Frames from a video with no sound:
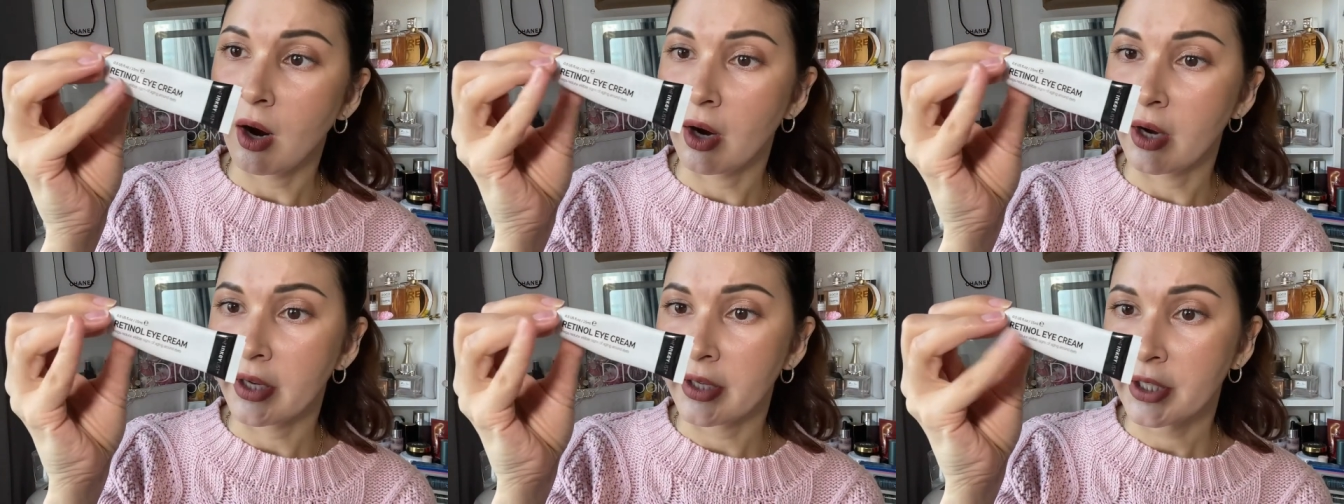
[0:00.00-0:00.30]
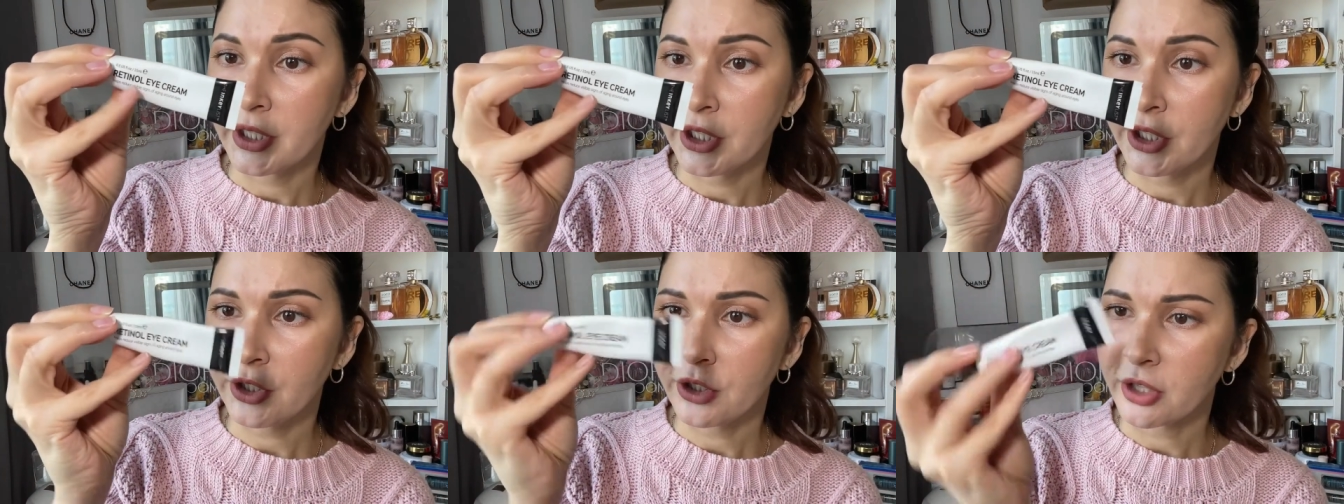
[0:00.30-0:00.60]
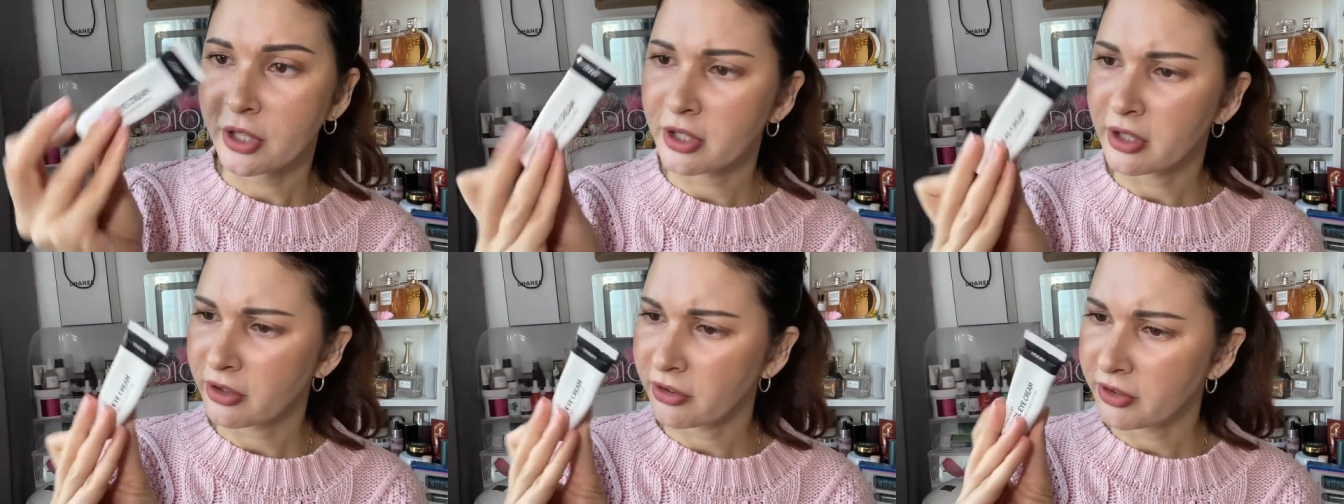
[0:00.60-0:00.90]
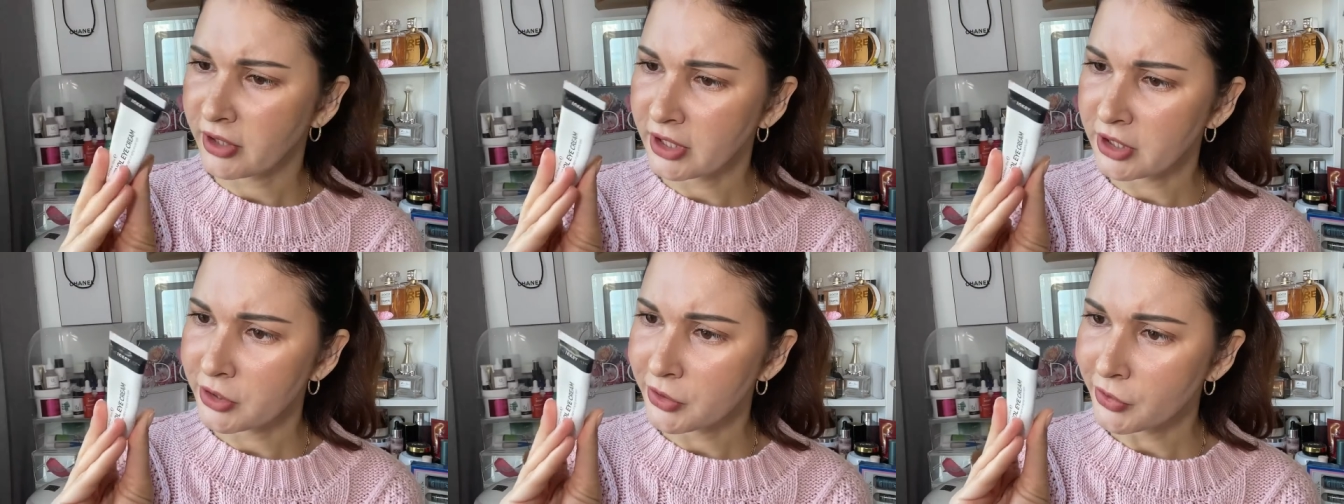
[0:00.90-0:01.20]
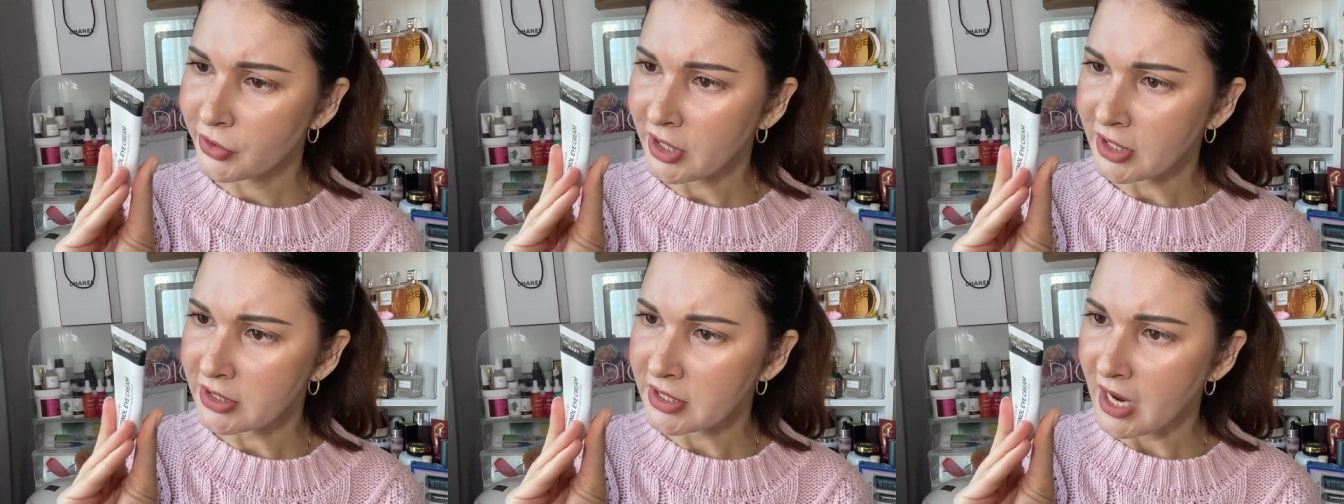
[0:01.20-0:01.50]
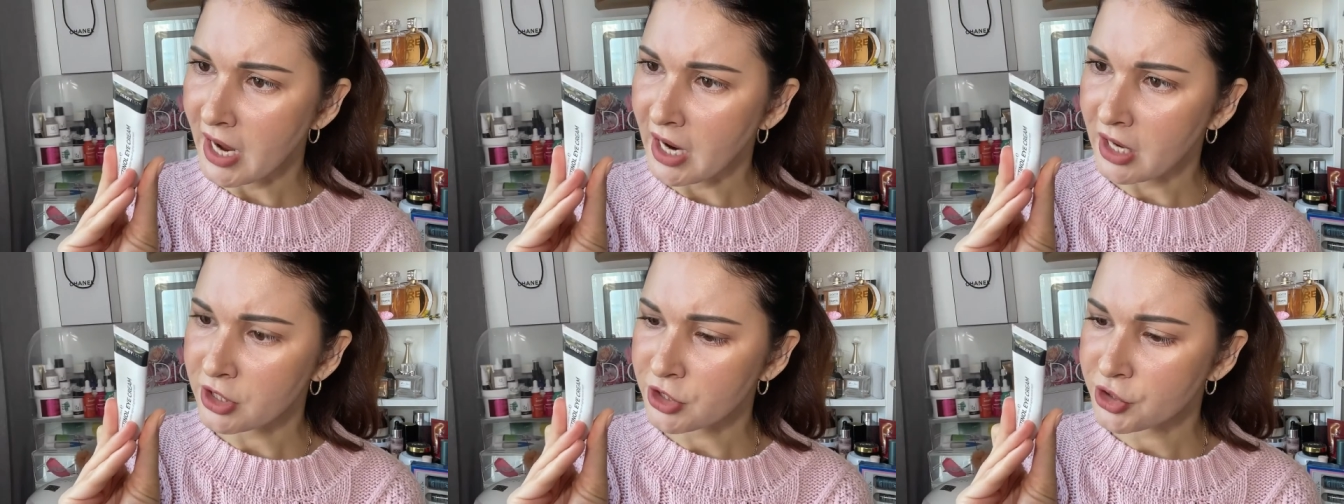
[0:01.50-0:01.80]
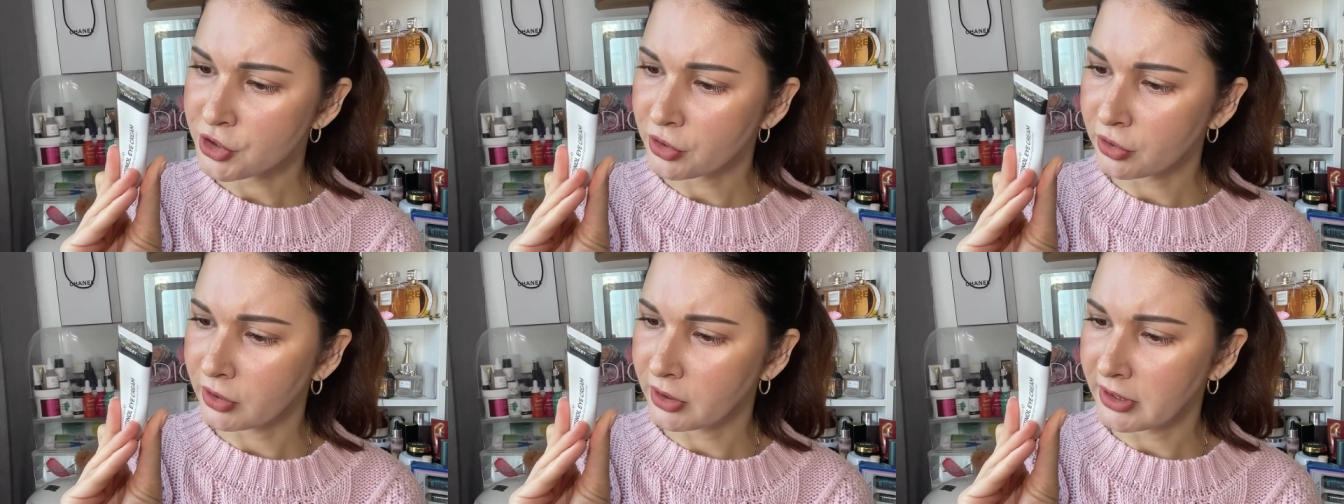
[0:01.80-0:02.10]
here they do not
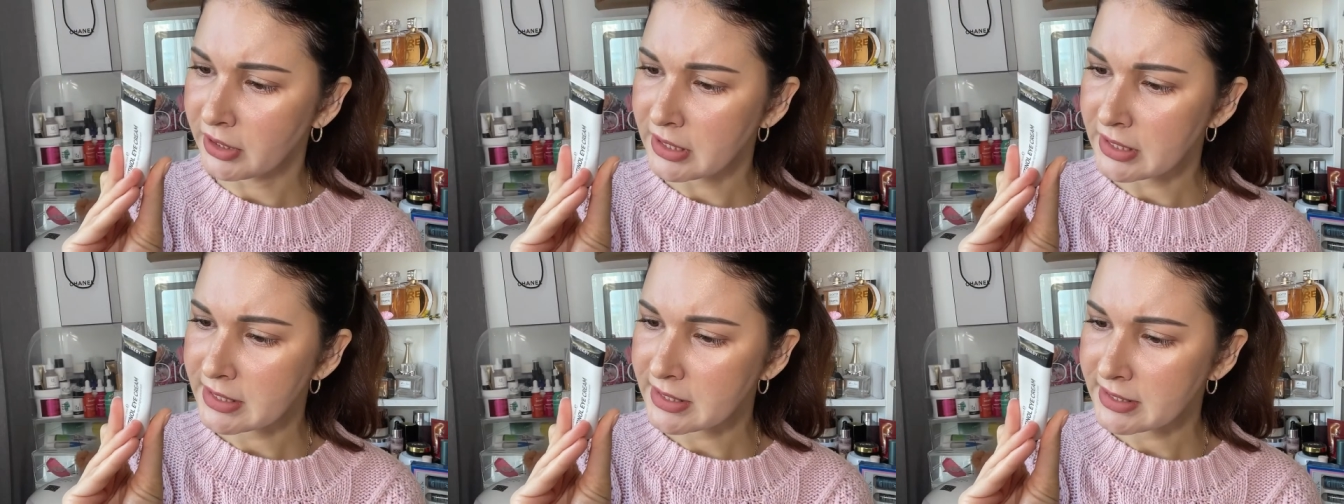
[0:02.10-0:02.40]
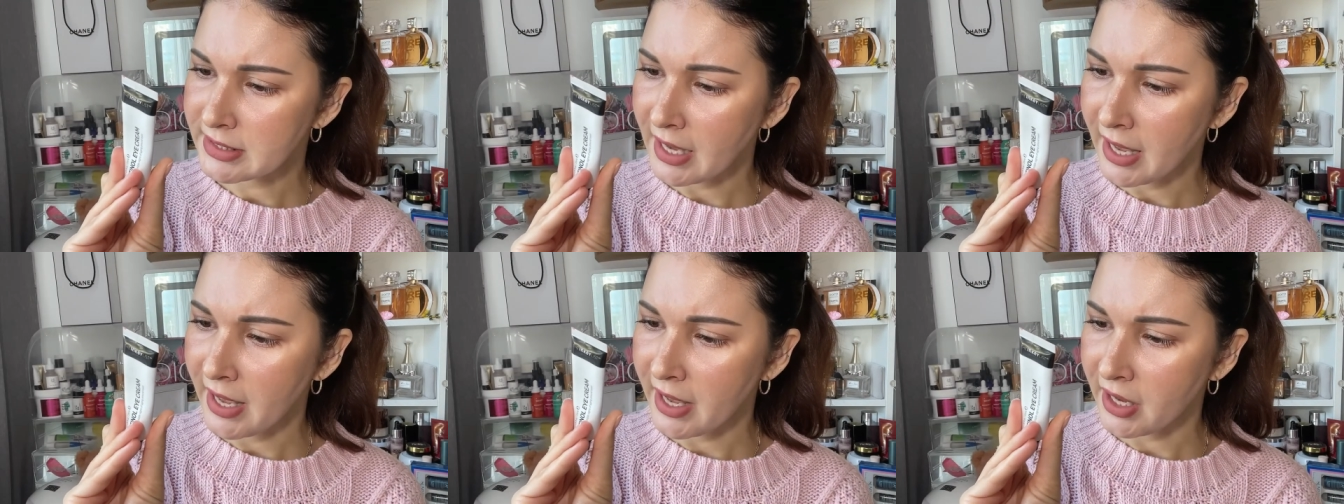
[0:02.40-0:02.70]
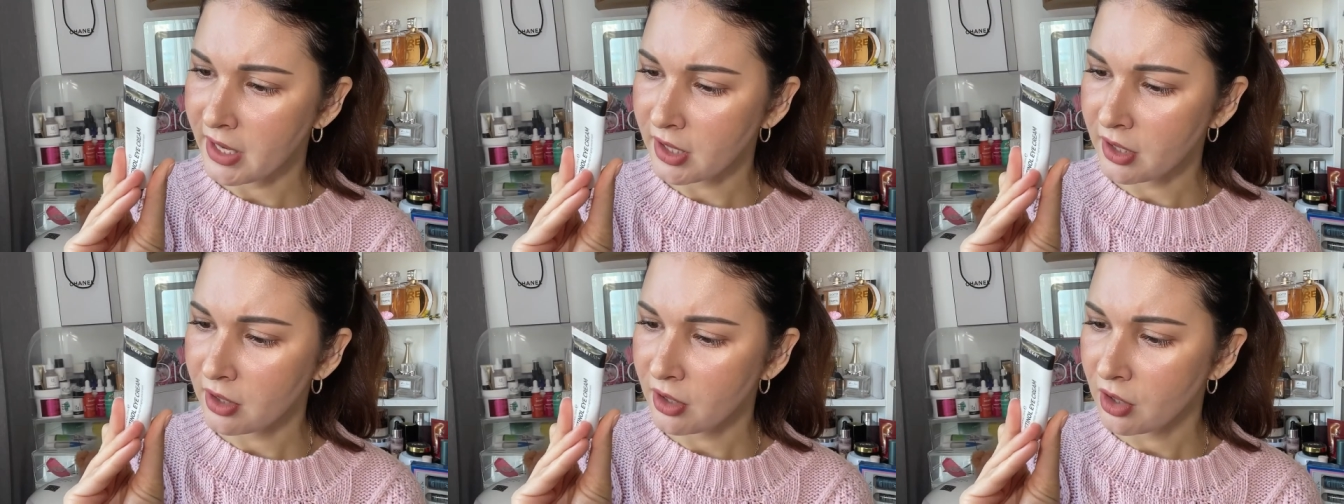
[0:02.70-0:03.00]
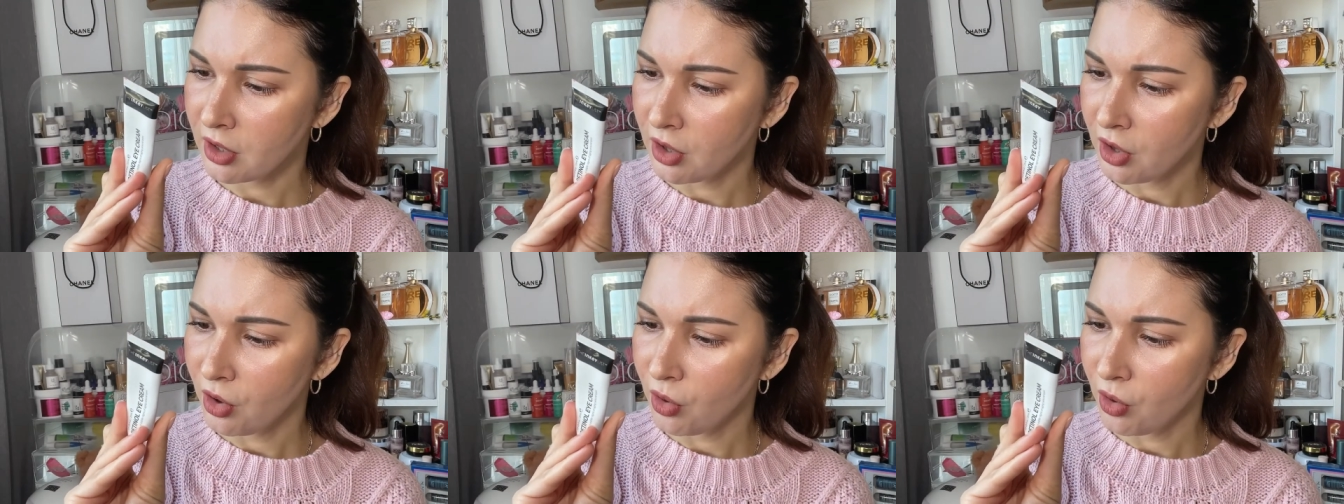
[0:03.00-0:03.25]
actually say